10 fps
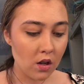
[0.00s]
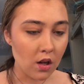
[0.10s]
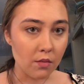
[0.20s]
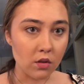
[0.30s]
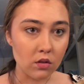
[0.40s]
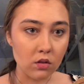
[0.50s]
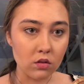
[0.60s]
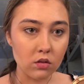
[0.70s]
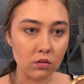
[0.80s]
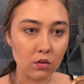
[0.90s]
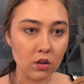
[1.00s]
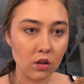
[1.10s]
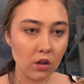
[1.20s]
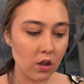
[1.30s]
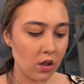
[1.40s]
I'm just gonna
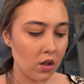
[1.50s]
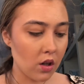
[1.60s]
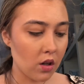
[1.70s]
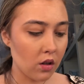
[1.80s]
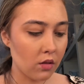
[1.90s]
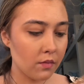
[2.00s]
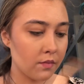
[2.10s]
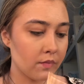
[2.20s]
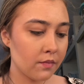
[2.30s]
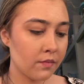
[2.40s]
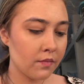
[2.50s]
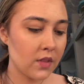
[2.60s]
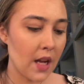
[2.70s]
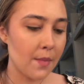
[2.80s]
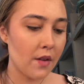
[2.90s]
swirl it in there,
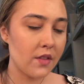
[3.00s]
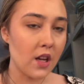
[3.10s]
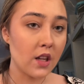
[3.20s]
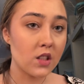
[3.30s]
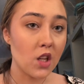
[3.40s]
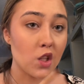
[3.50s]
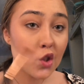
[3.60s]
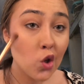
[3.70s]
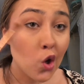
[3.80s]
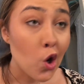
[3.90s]
tap off the excess.